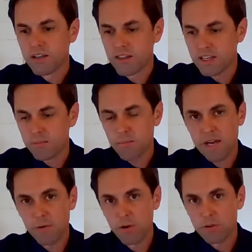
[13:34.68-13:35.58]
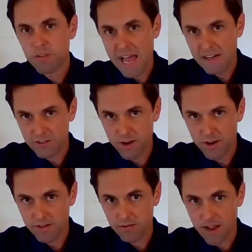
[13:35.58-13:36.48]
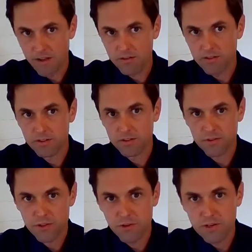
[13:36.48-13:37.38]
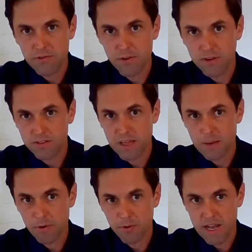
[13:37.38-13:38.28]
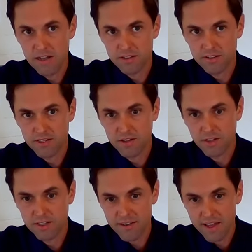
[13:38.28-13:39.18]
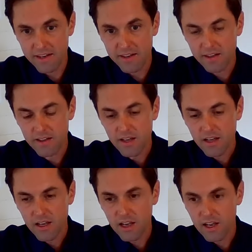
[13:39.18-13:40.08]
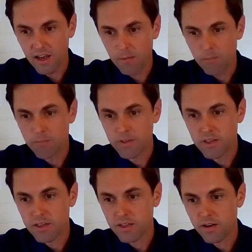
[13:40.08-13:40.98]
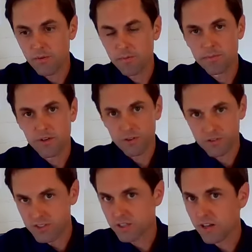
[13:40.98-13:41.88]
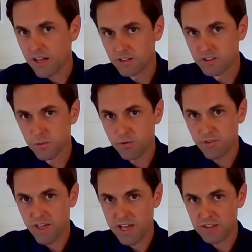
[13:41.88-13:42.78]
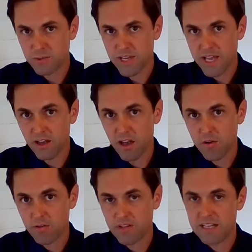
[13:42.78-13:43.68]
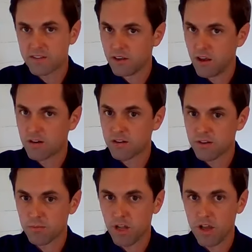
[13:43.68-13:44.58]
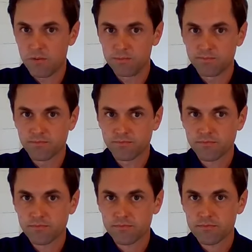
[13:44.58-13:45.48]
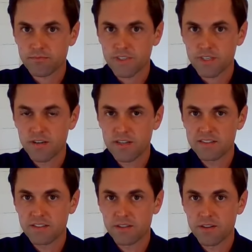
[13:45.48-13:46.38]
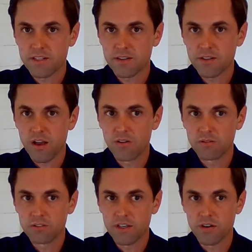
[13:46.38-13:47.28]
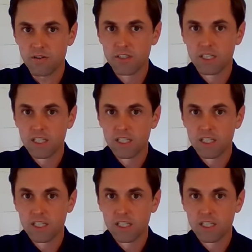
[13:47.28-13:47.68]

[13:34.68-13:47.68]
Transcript: the payroll tax credit route. Those are two different separate routes that you can take. You're still eligible for the SBA loan. That's a longer term loan. That's a 30-year loan. So